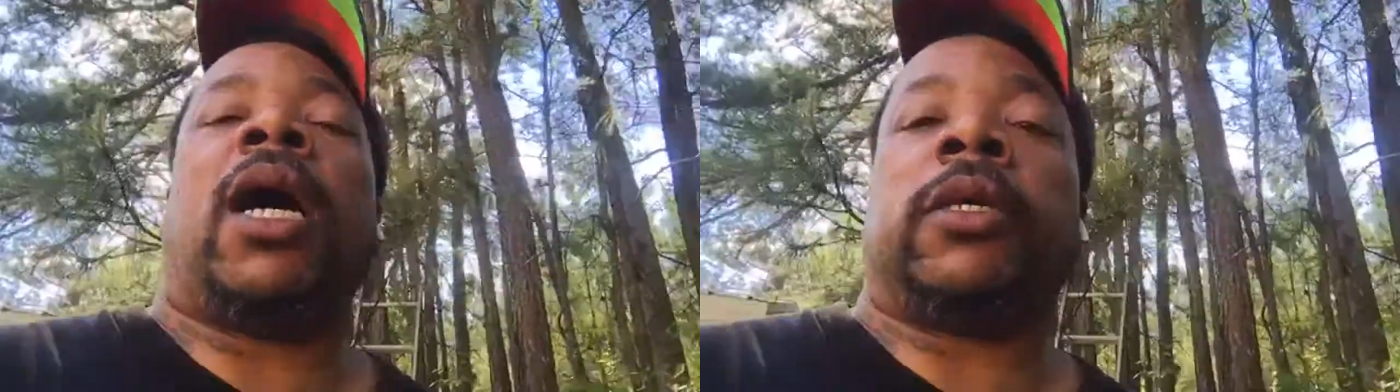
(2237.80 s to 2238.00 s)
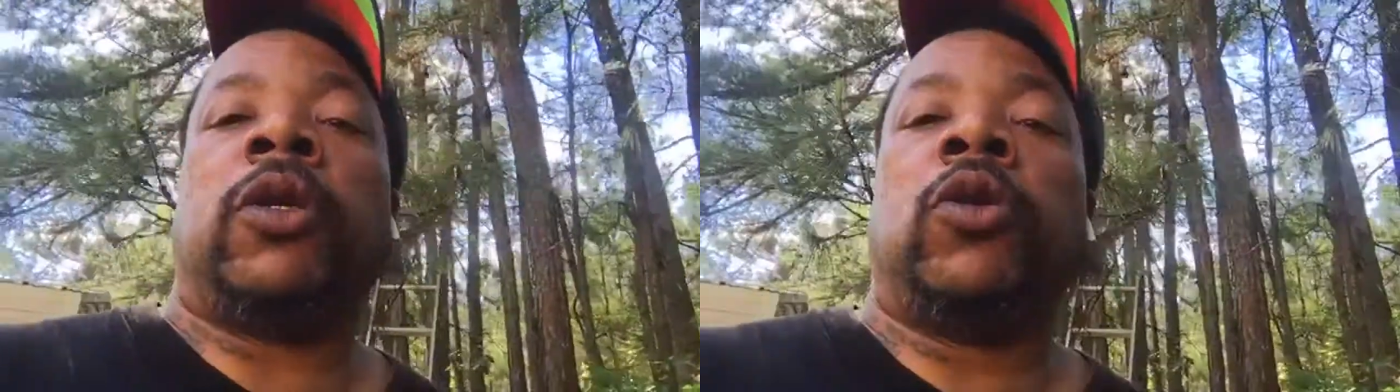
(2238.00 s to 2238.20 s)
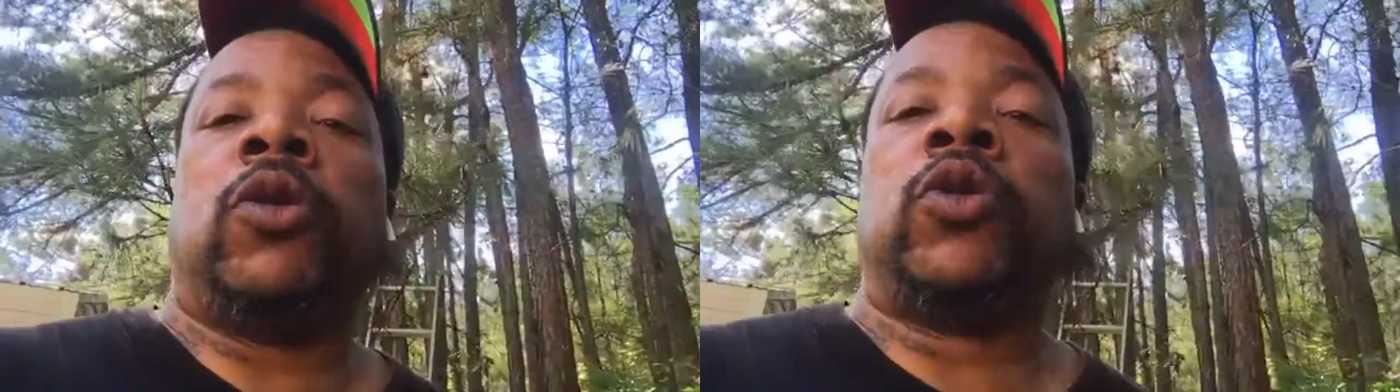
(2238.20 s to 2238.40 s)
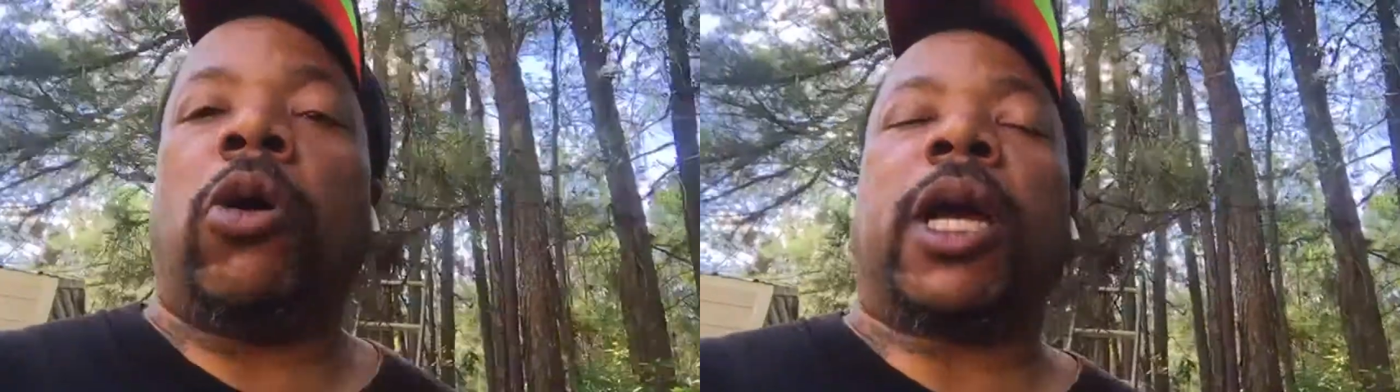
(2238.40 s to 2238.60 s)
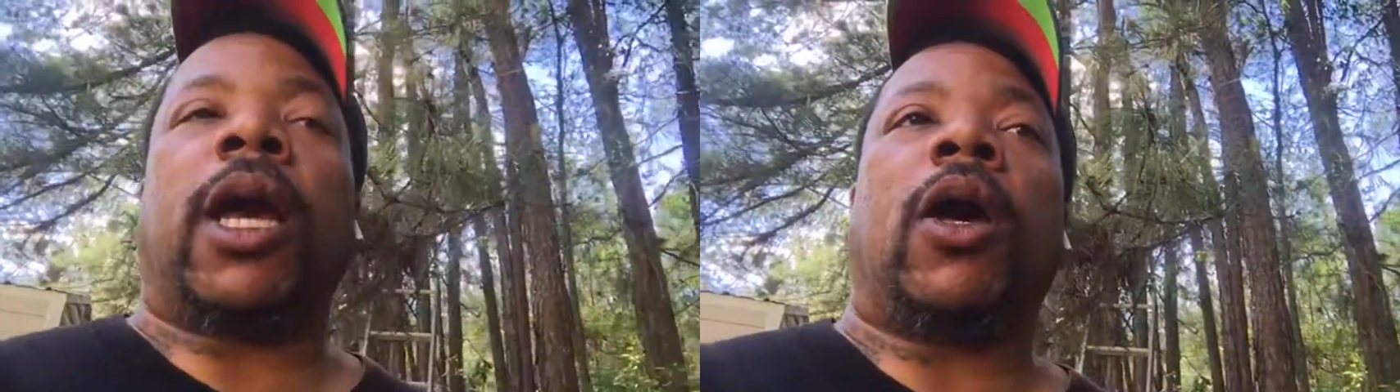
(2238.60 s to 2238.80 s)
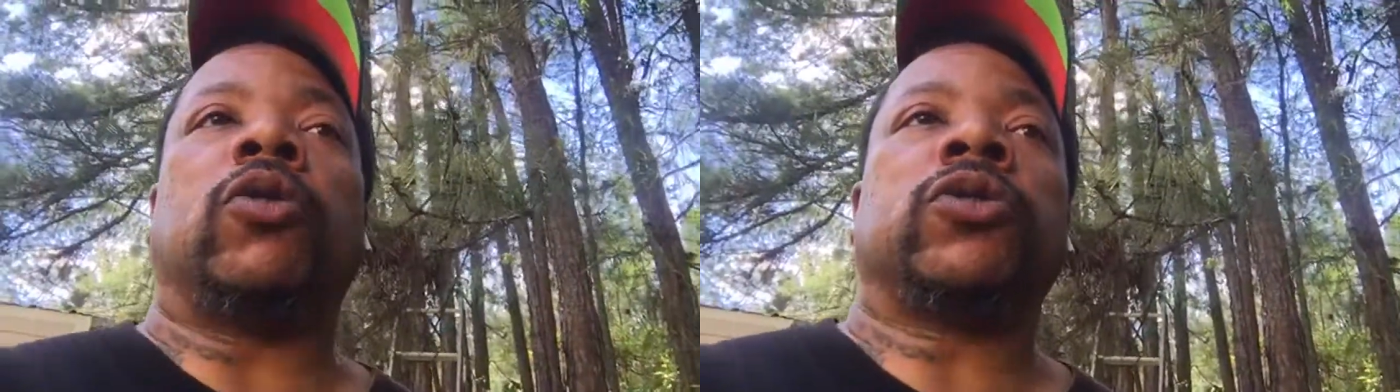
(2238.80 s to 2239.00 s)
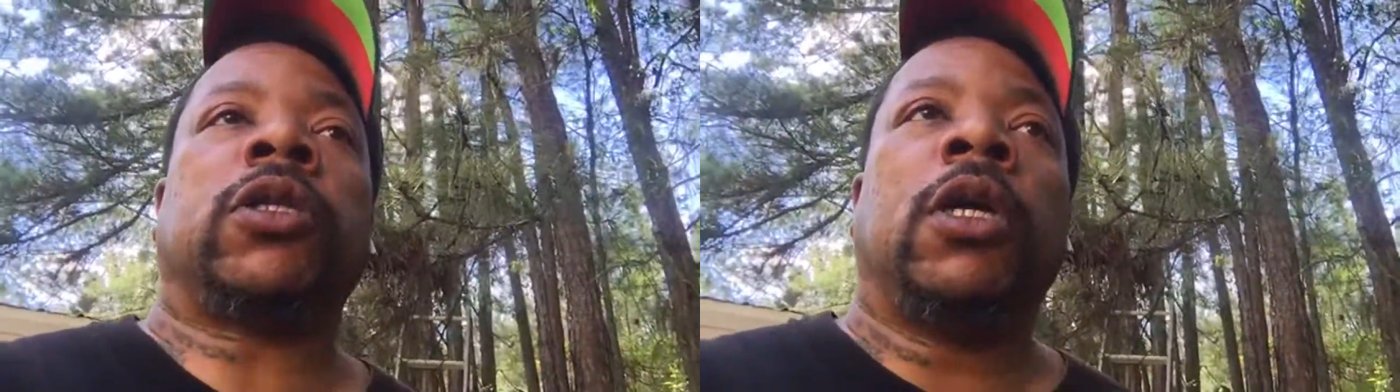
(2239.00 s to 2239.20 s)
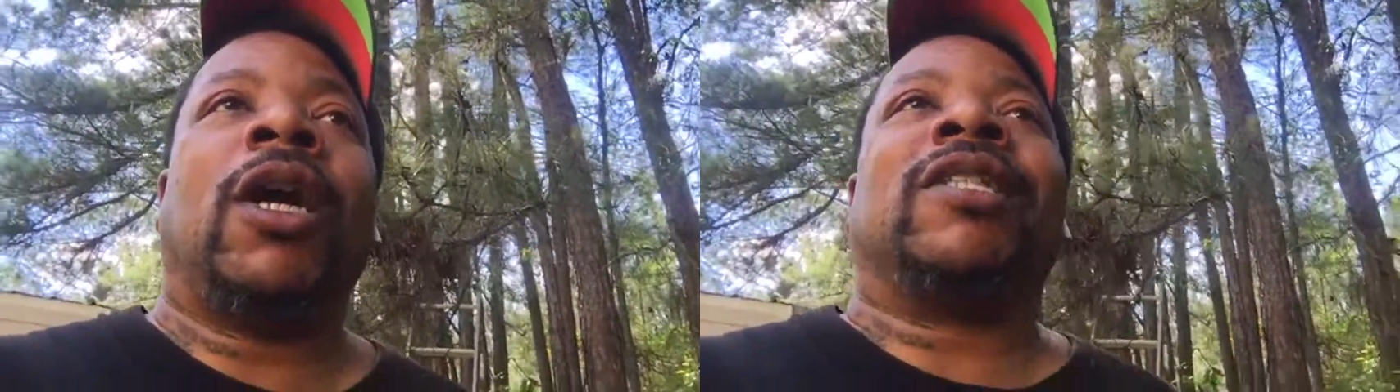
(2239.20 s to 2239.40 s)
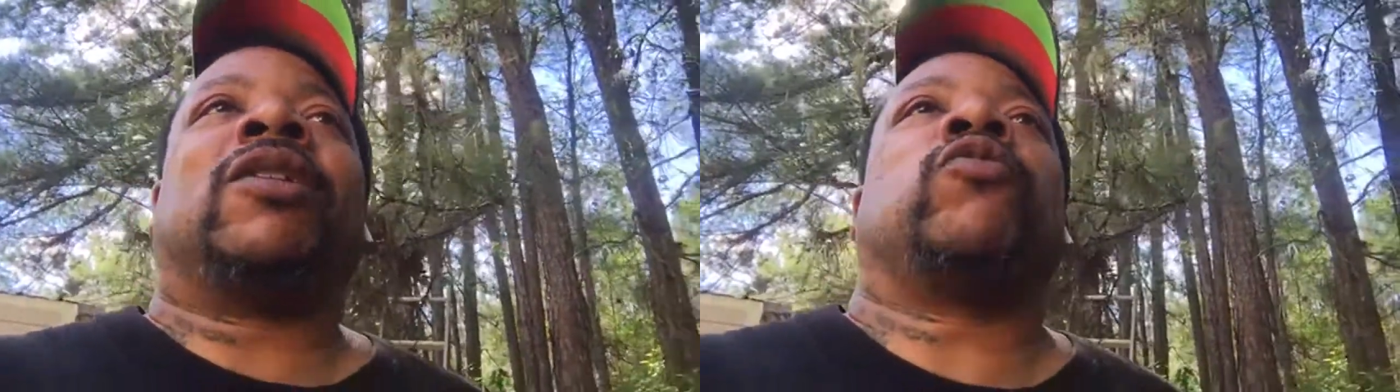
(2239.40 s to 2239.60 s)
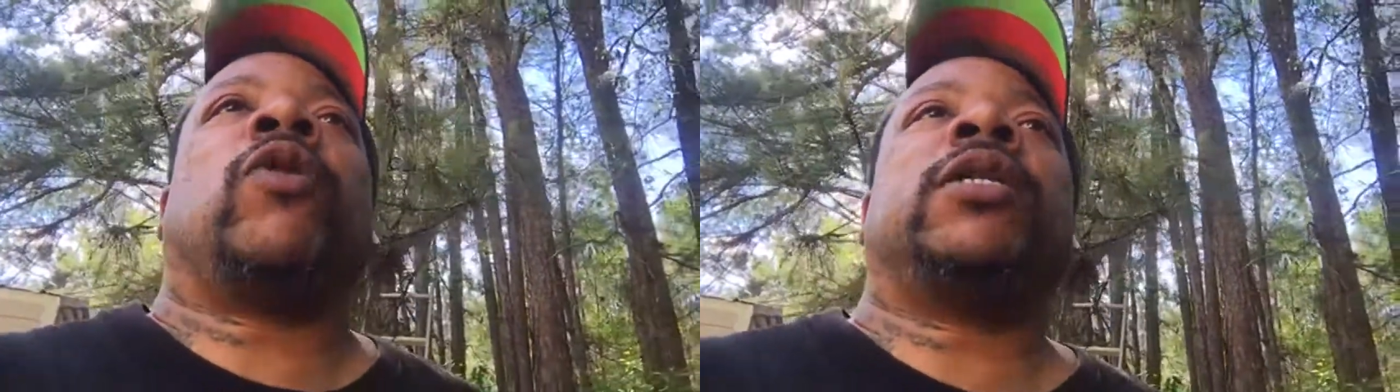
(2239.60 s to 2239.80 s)
I use walker hounds
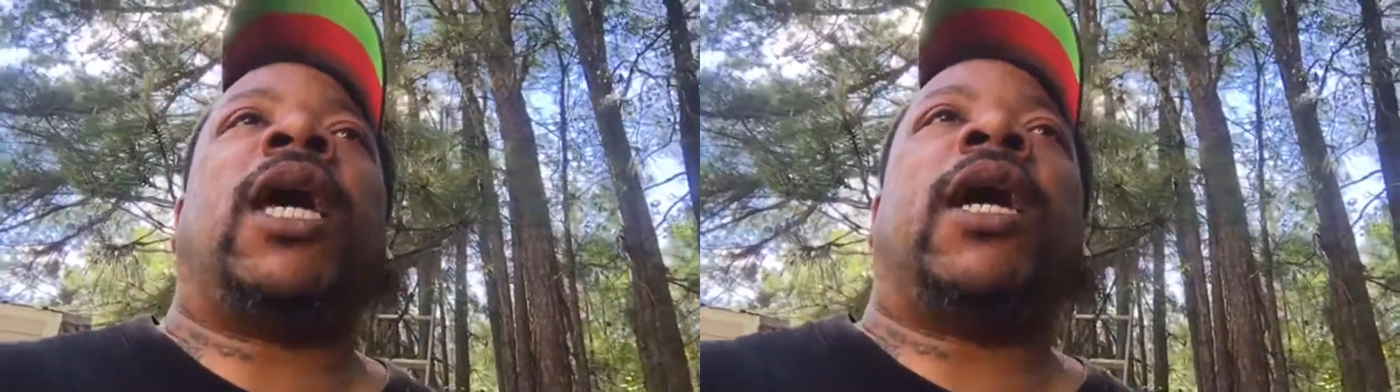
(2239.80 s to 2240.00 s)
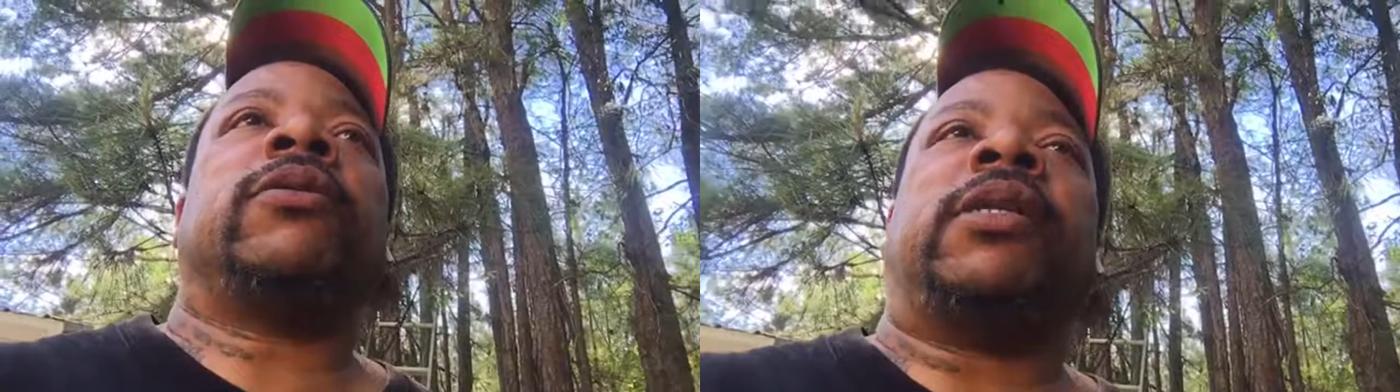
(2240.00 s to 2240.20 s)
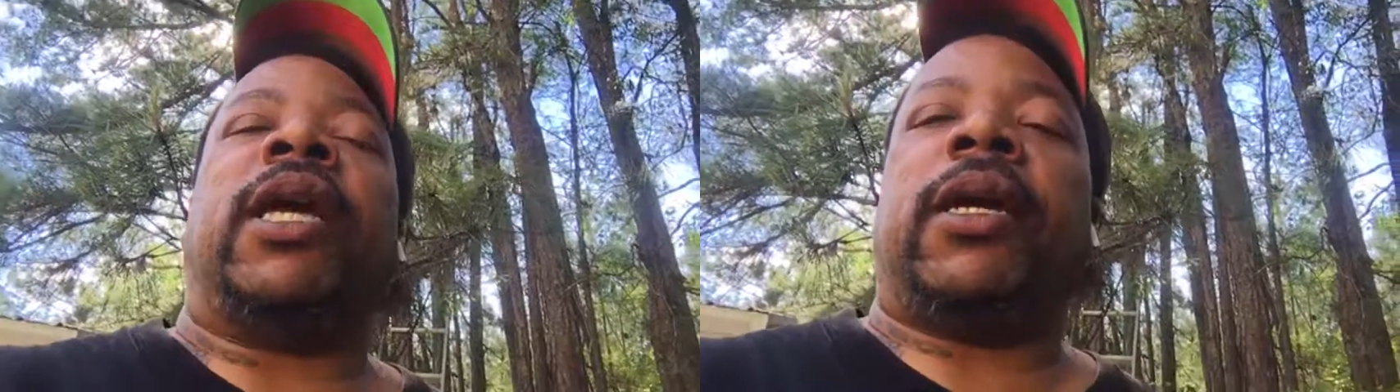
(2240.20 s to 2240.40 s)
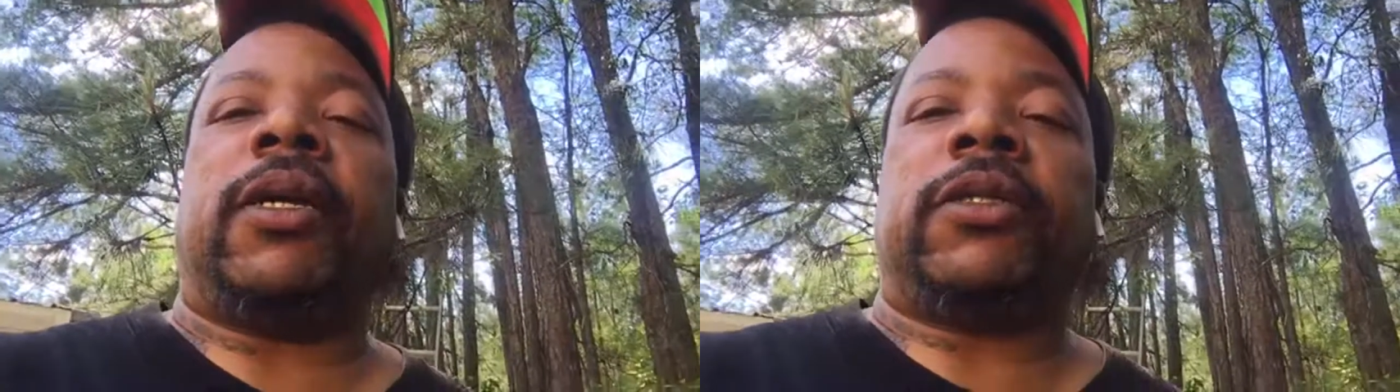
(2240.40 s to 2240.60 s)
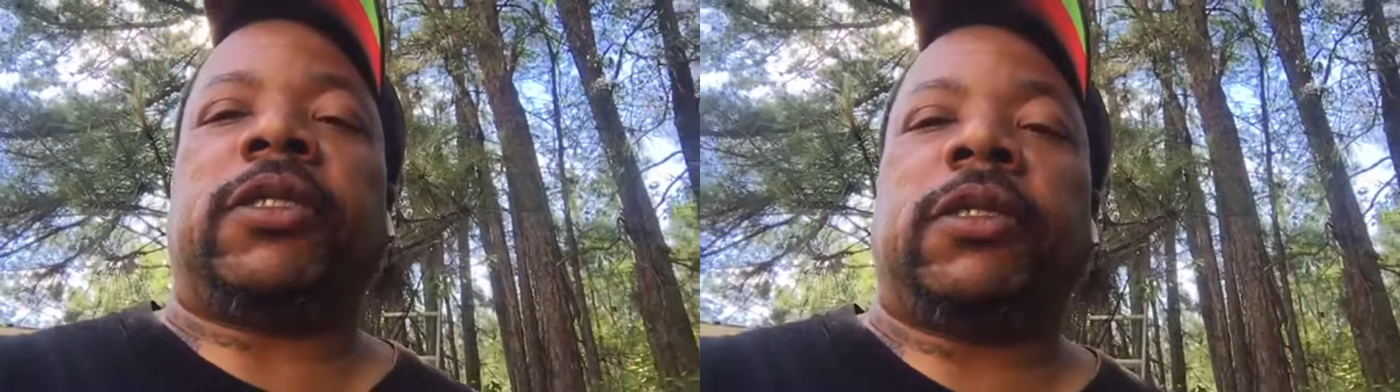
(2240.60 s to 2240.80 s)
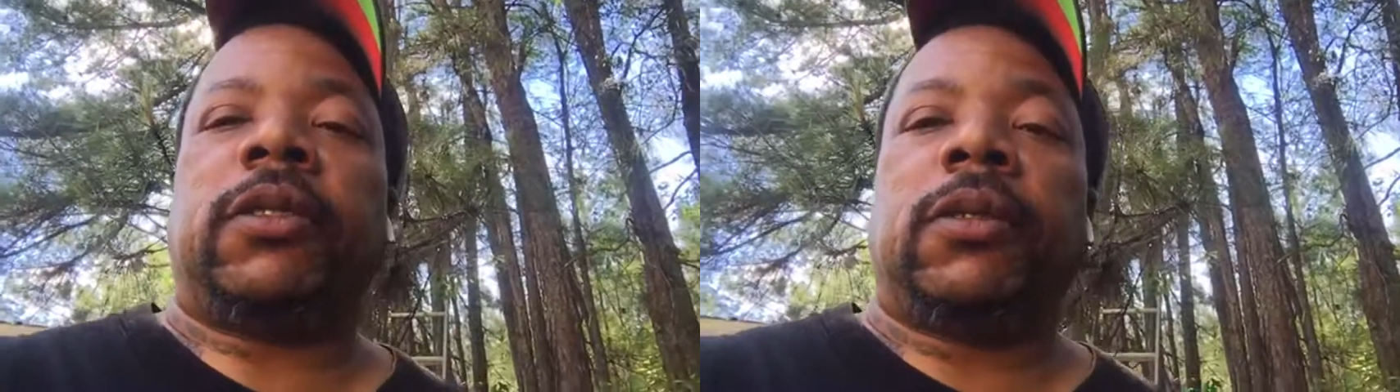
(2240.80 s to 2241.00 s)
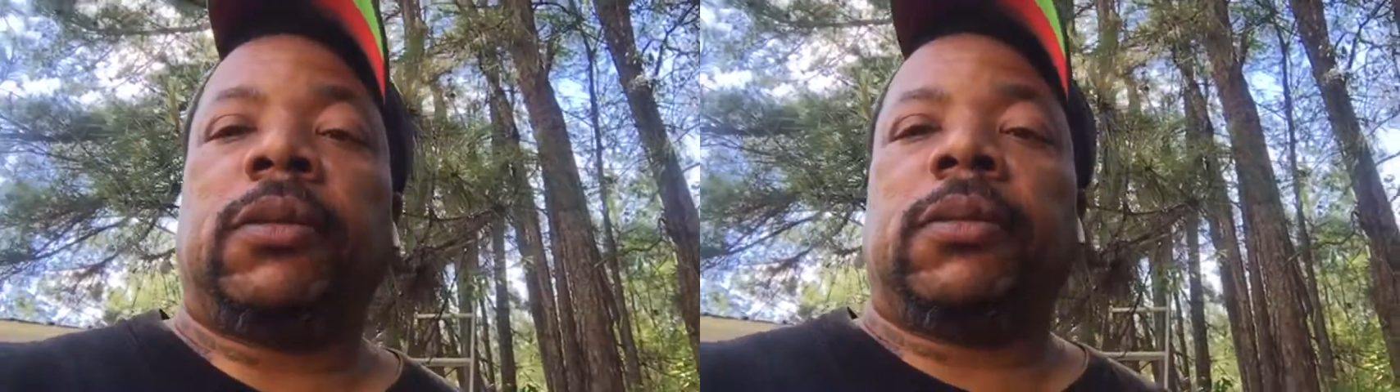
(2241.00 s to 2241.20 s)
to run down deers.